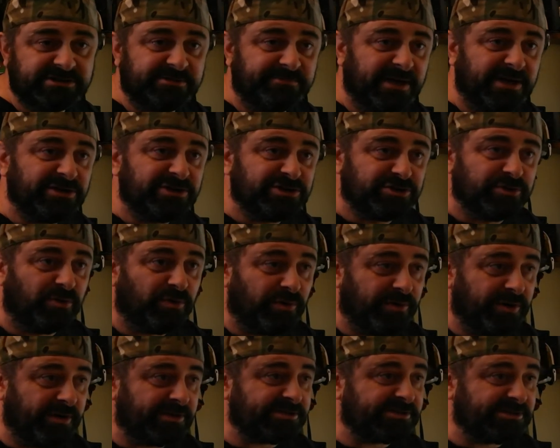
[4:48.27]
to make sure
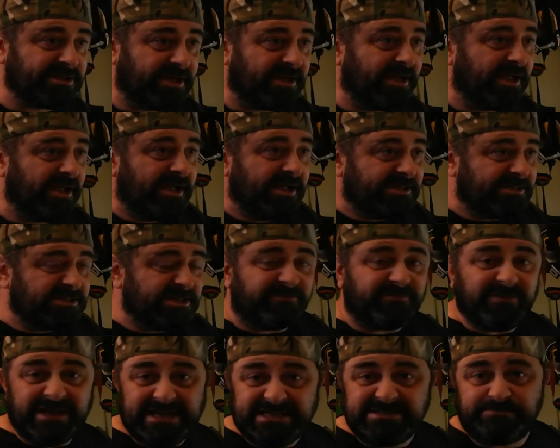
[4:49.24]
that stuff
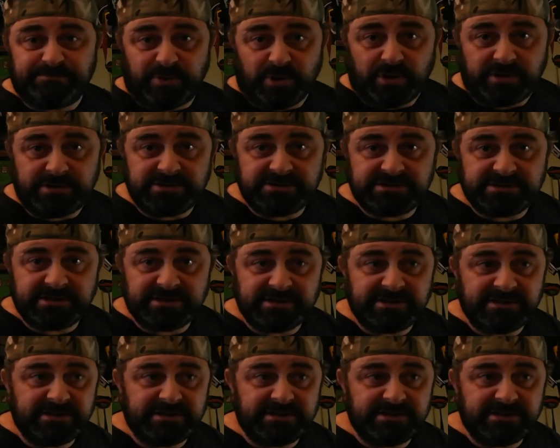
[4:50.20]
that is burnt